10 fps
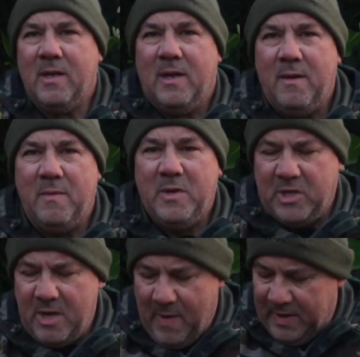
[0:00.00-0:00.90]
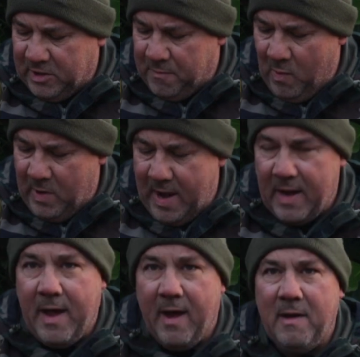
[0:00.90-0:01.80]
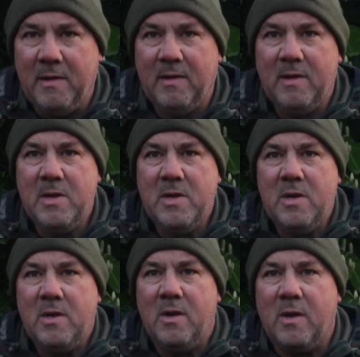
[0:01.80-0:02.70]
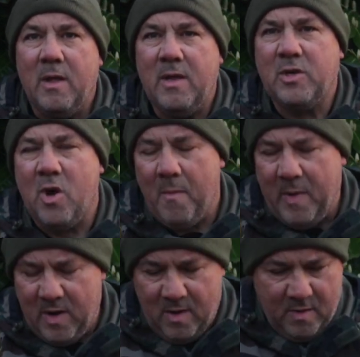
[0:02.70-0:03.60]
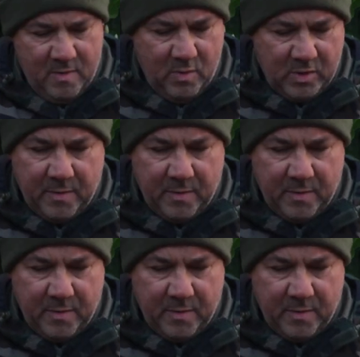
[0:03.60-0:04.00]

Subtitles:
You see one this morning out there? Look at this common, look. What